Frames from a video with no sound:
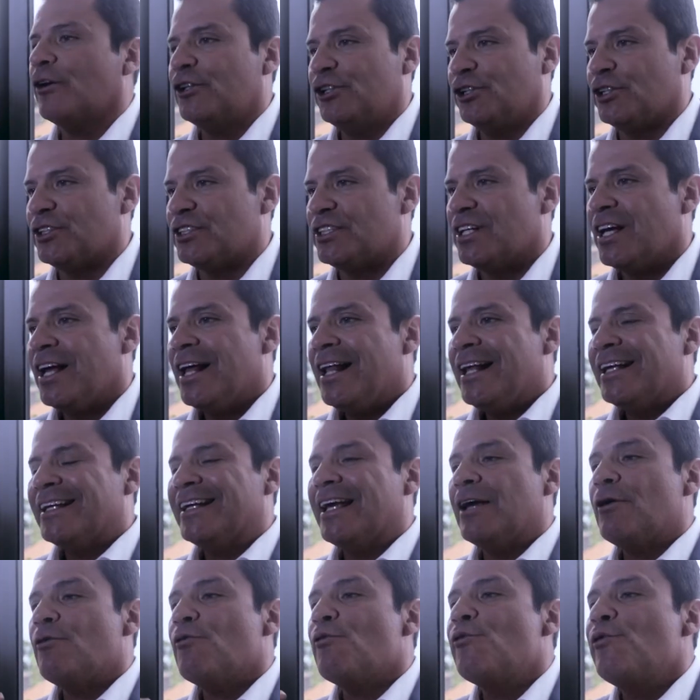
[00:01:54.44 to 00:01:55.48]
auctions.
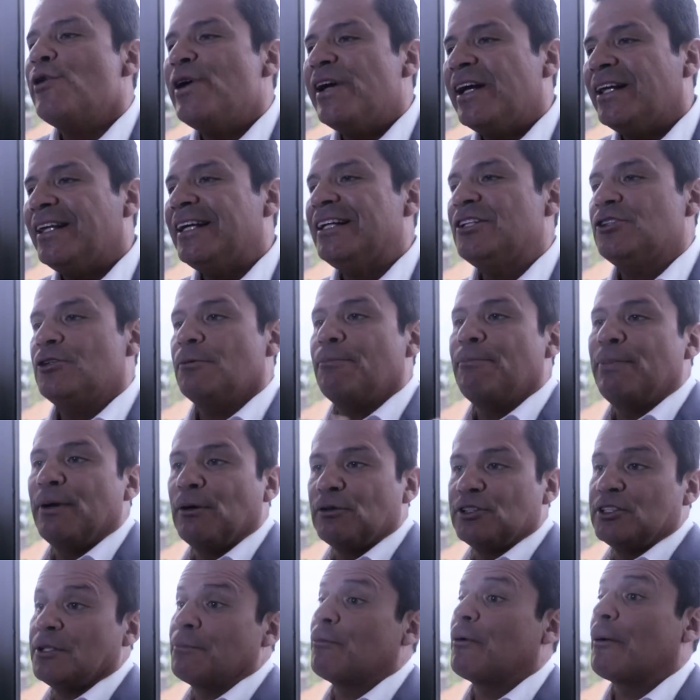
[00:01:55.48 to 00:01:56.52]
Get really to
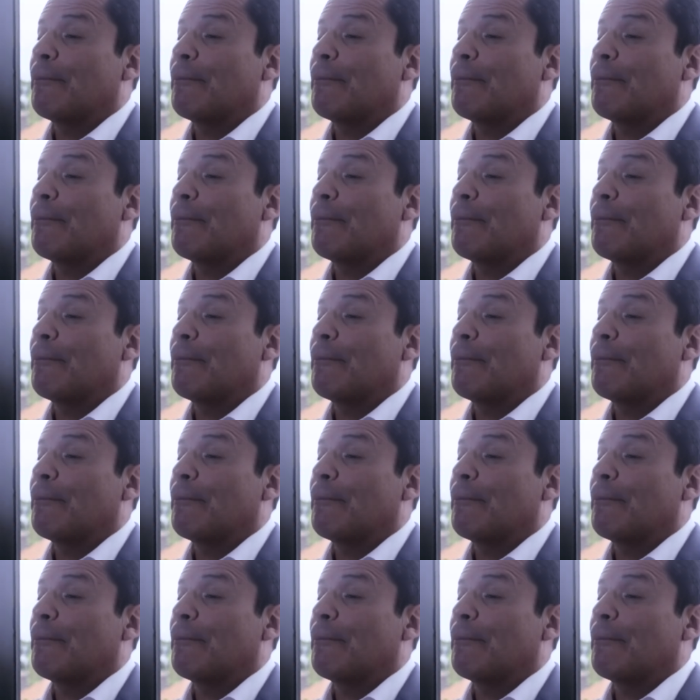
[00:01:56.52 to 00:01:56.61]
build some